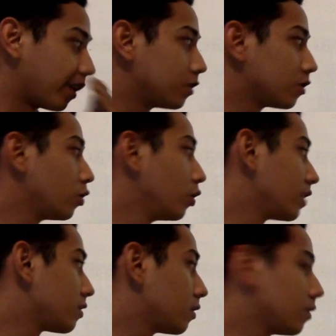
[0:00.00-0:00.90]
So
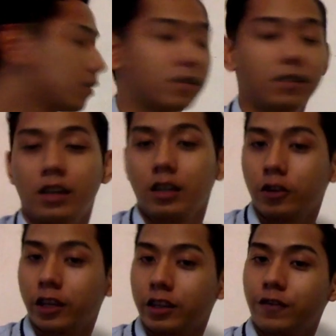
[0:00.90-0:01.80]
let's take a
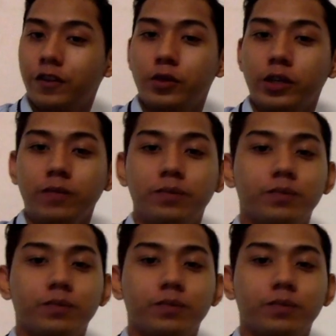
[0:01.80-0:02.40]
look at the first one.